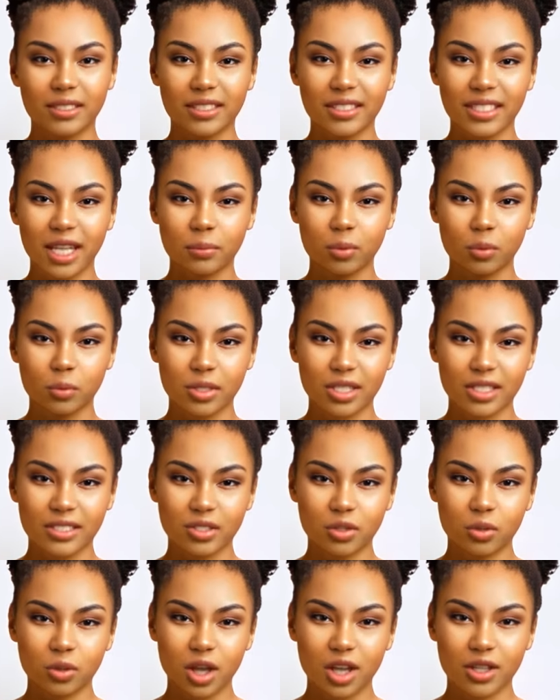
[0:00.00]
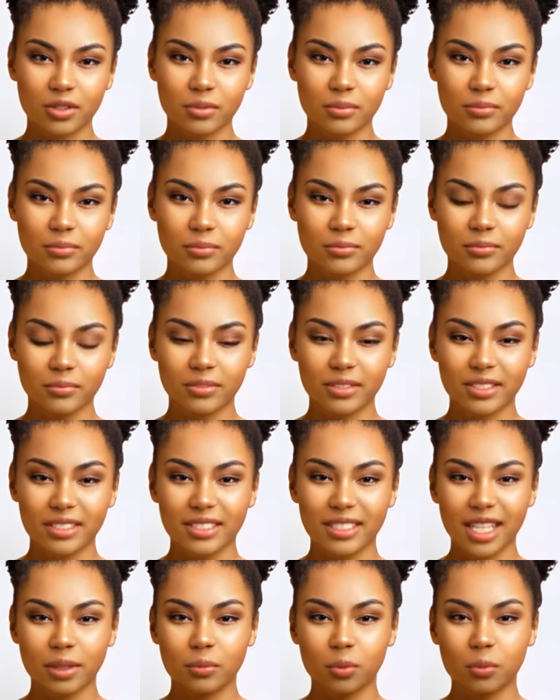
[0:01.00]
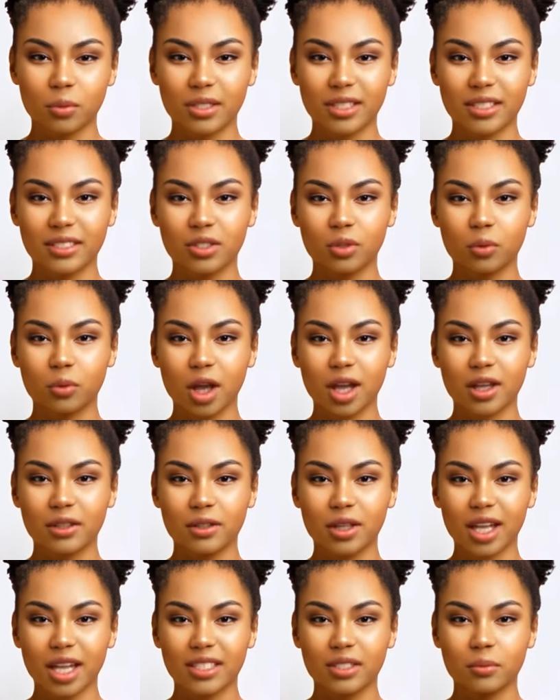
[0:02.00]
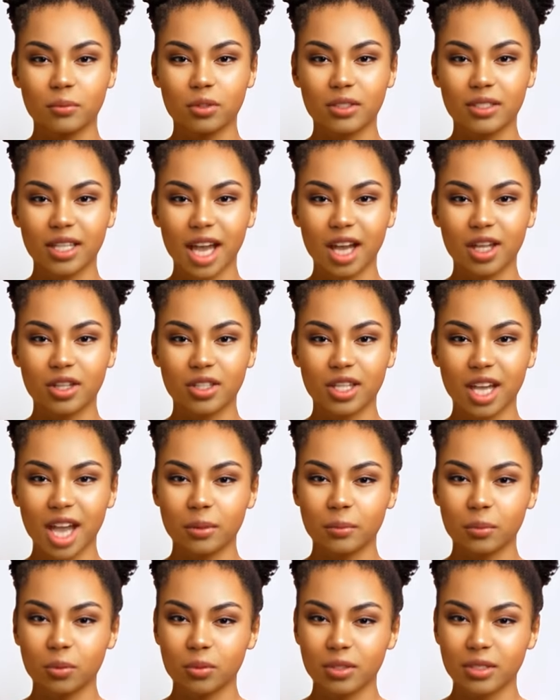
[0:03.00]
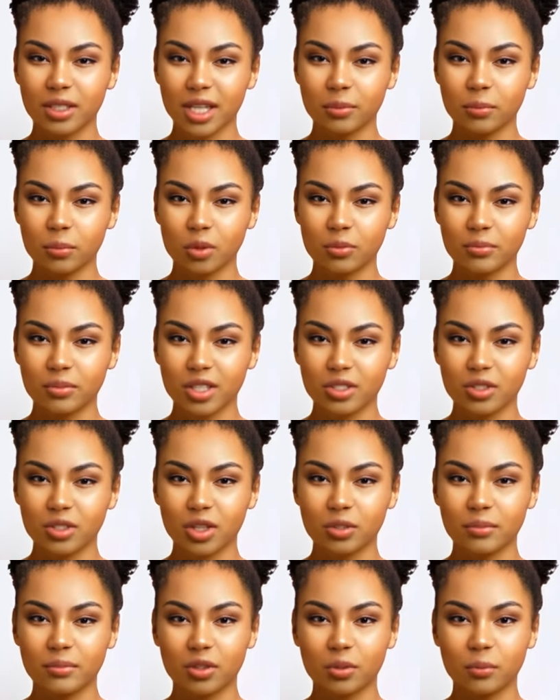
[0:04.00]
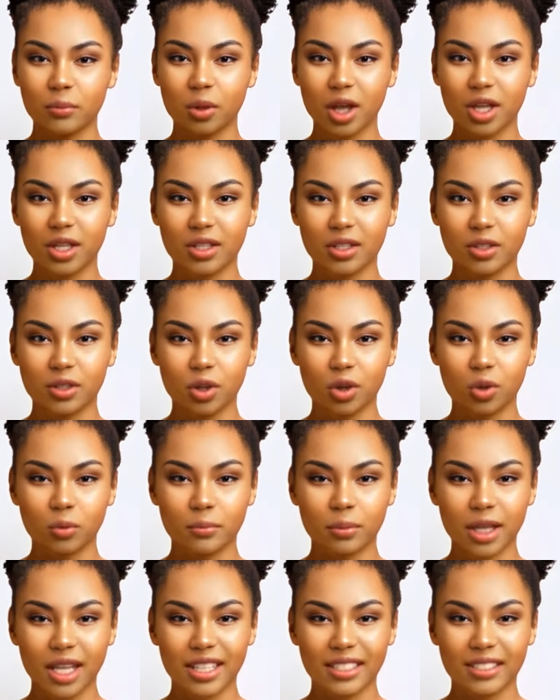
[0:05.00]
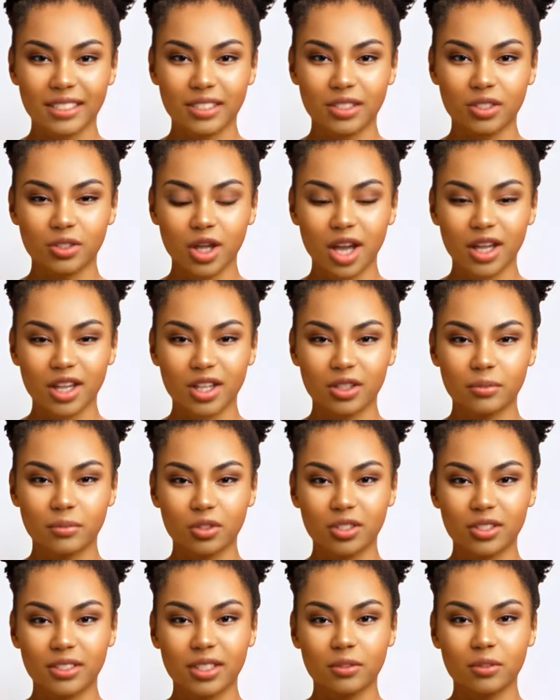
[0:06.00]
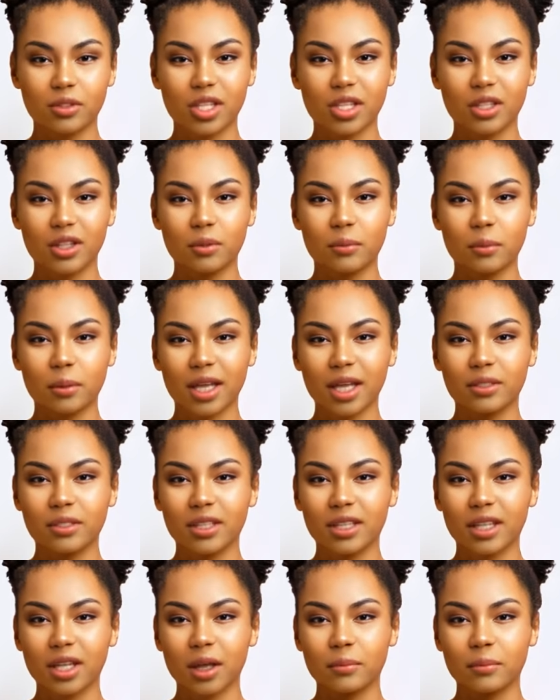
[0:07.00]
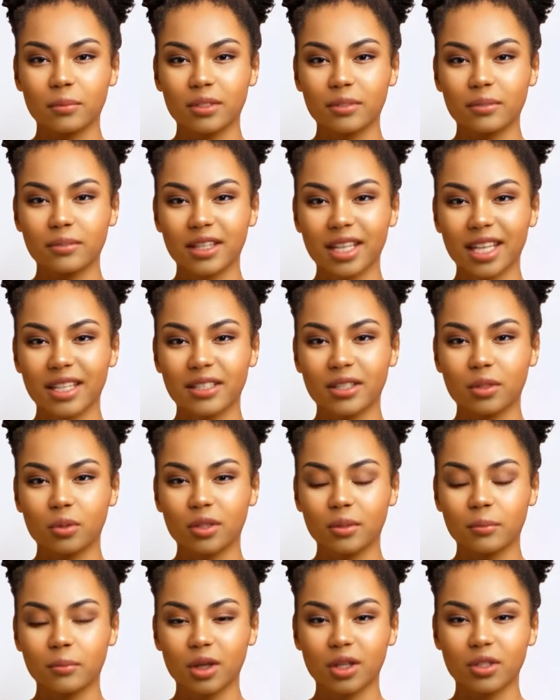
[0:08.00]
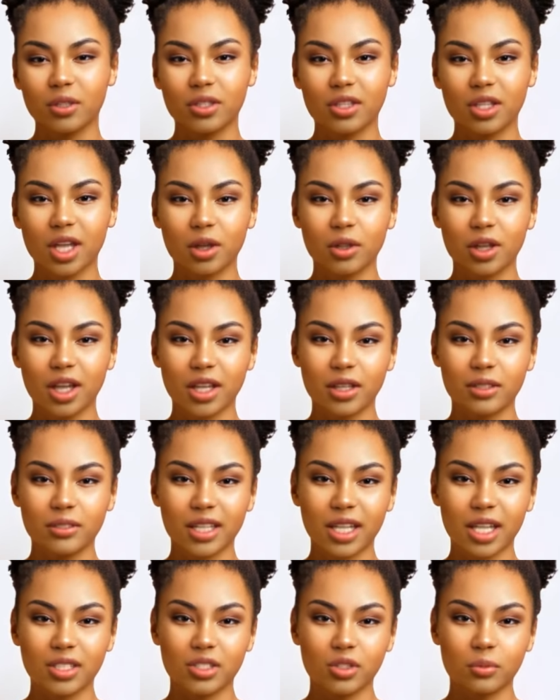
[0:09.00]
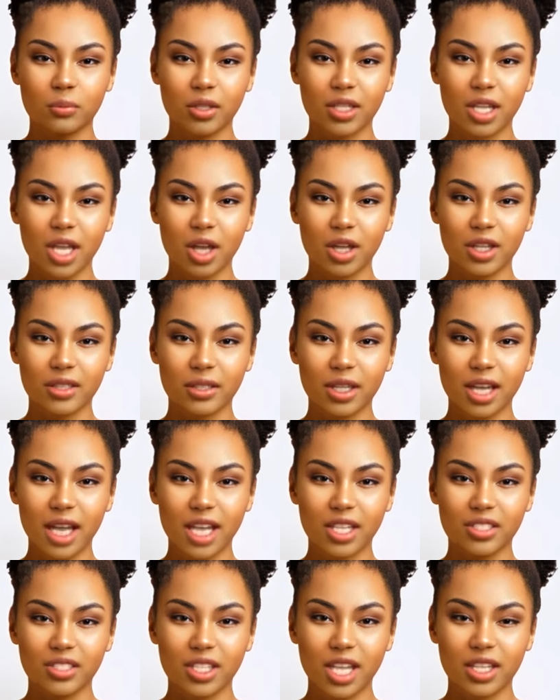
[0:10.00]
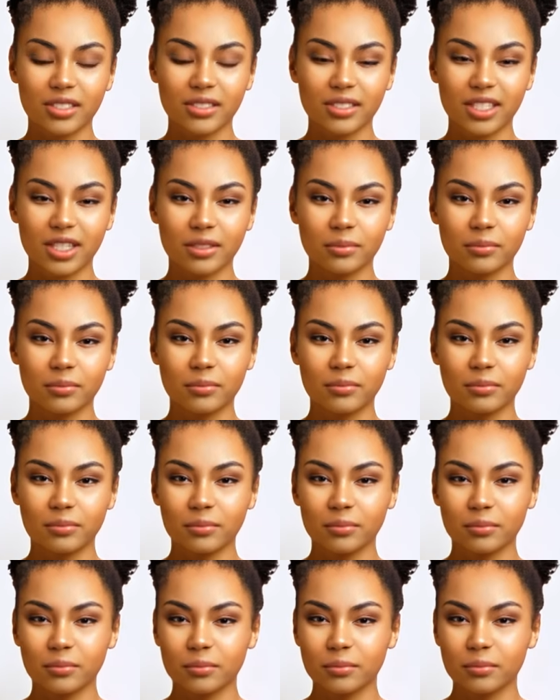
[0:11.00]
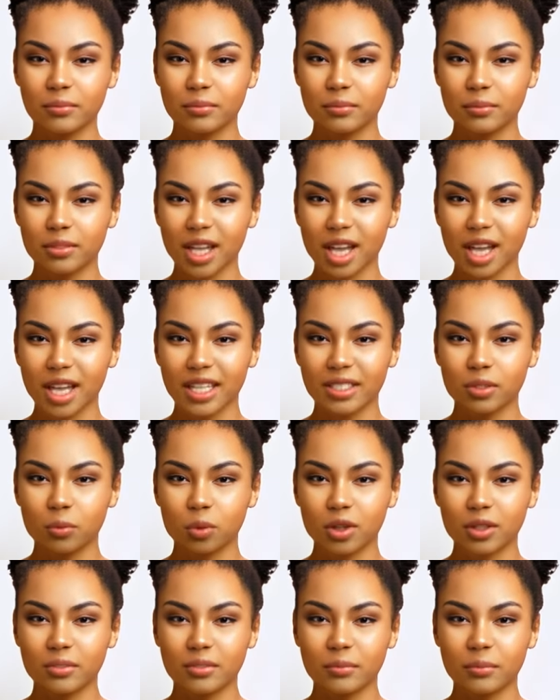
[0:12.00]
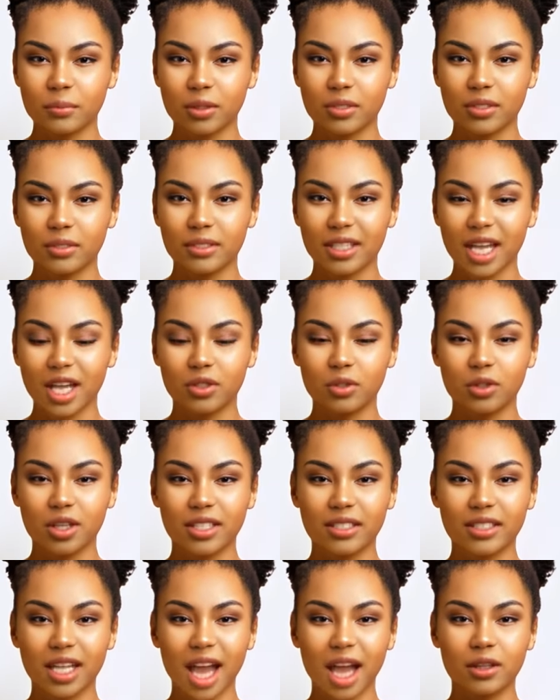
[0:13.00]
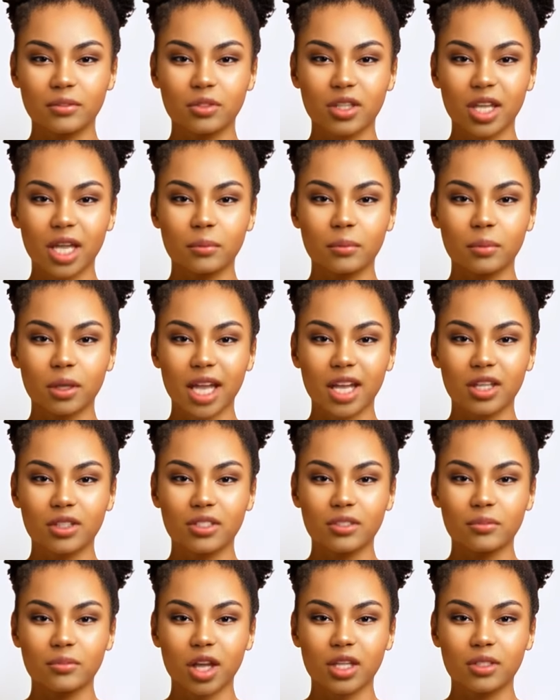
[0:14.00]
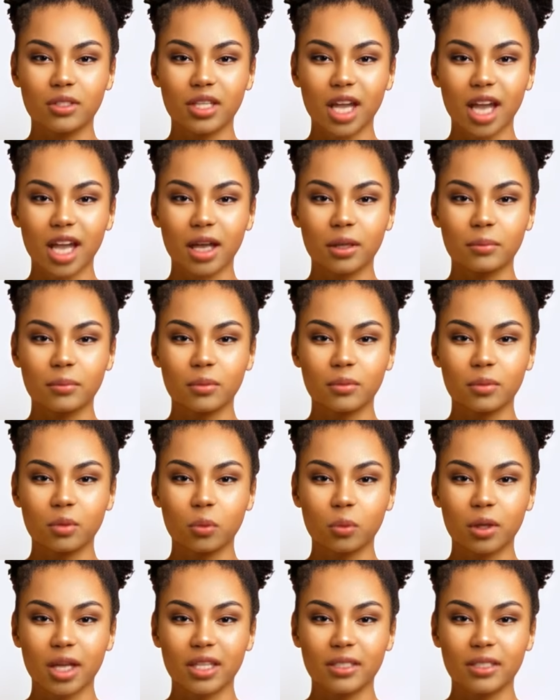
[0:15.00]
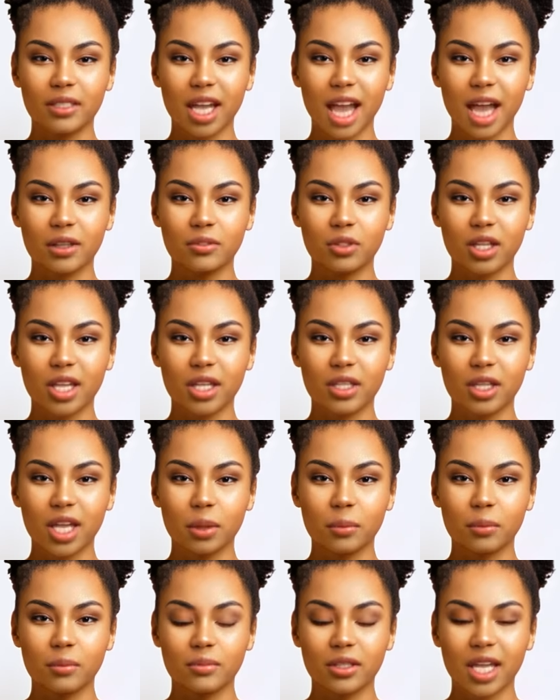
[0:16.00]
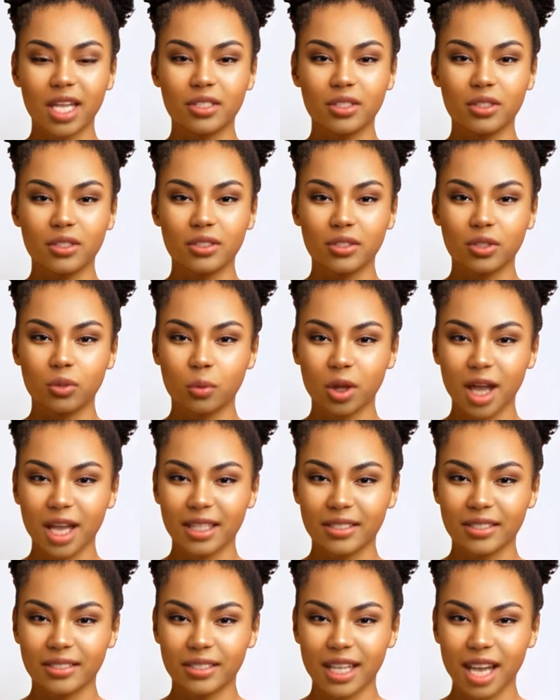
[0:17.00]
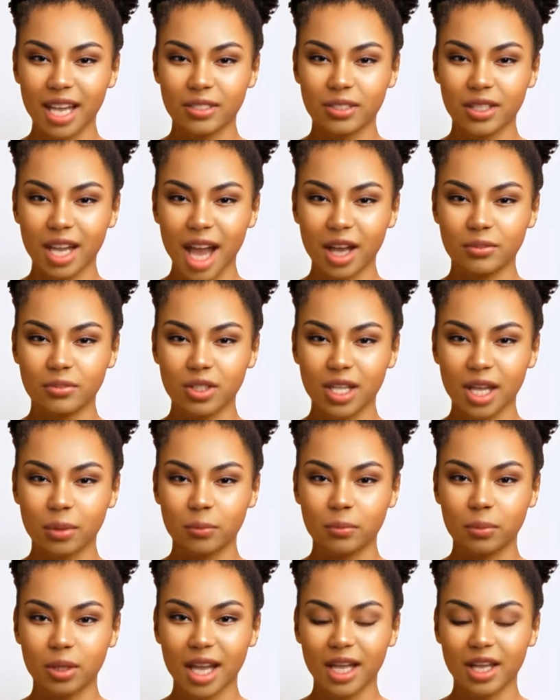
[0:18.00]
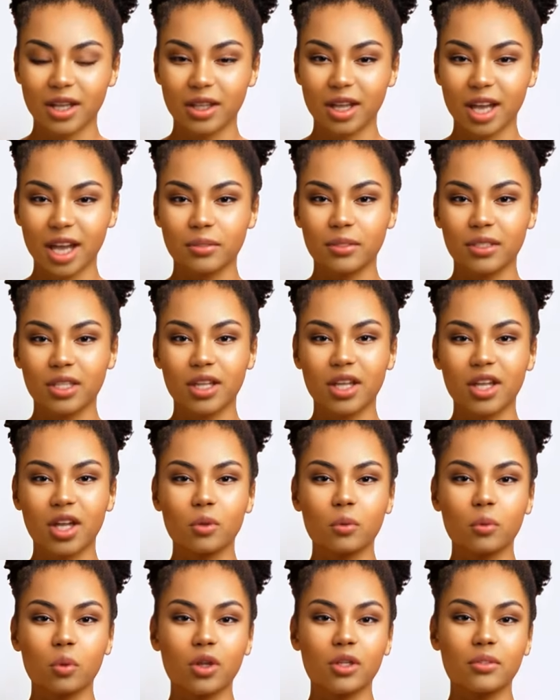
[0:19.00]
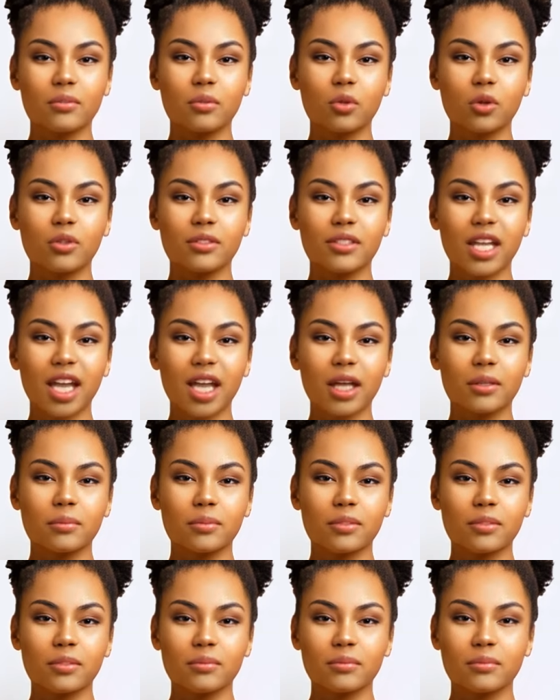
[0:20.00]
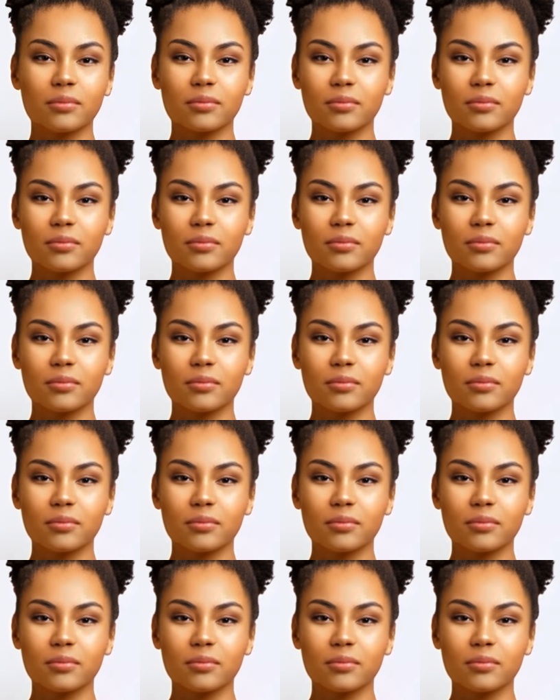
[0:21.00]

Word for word: Samuel Eto'o. Samuel Eto'o is a retired Cameroonian professional footballer who played as a striker for several European clubs, including Barcelona, Inter Milan, and Chelsea. He is one of the most decorated African players of all time, winning the African Cup of Nations twice and the African Player of the Year award four times.